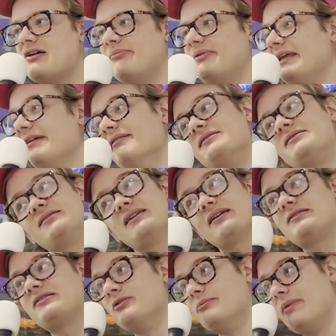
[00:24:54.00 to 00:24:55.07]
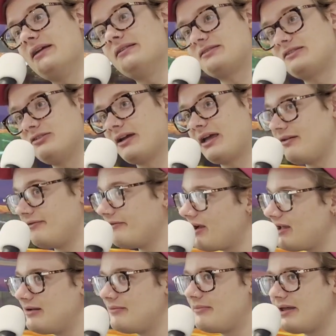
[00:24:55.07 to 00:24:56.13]
But even 6, you might still get
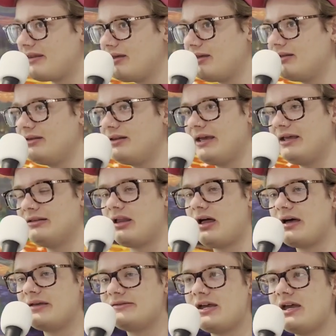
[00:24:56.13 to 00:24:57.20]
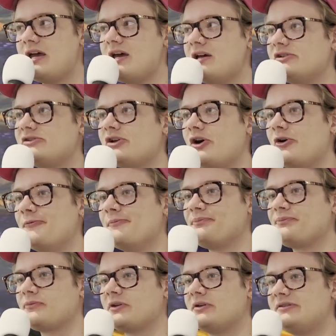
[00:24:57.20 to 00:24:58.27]
invited by the in-laws. So
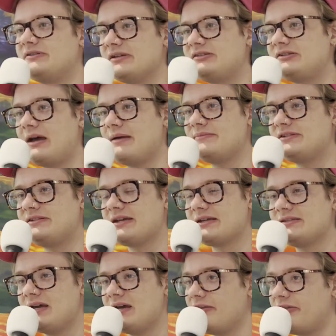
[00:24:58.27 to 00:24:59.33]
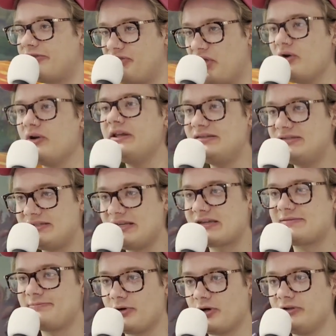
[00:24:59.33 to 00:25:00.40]
6 times 6,
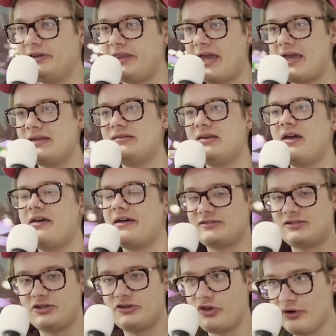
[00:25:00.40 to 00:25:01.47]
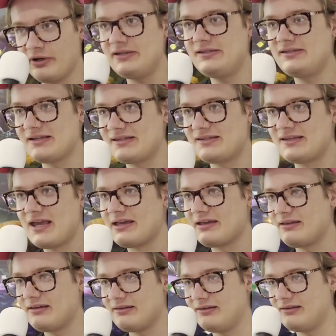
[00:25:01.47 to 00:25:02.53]
36 birthdays. That's 36
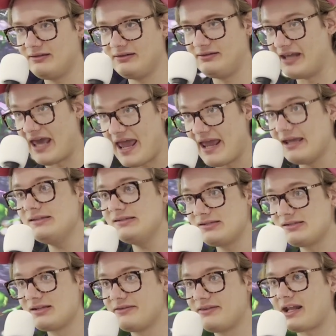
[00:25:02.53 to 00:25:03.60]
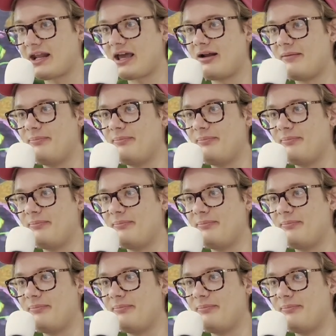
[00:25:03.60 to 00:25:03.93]
days that I got to